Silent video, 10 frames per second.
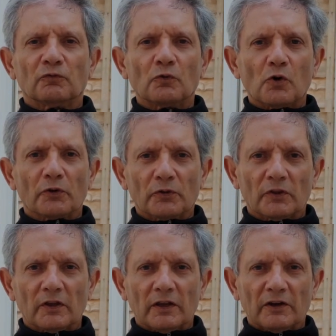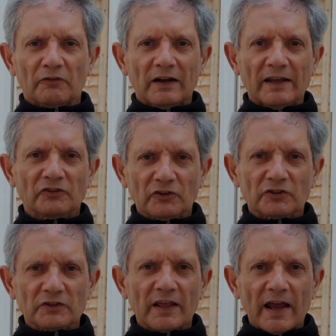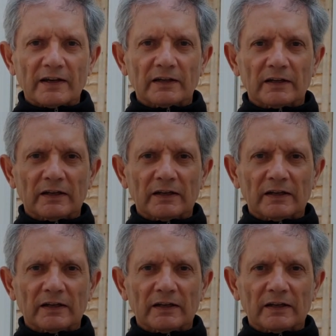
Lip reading: 4th, in relation to that,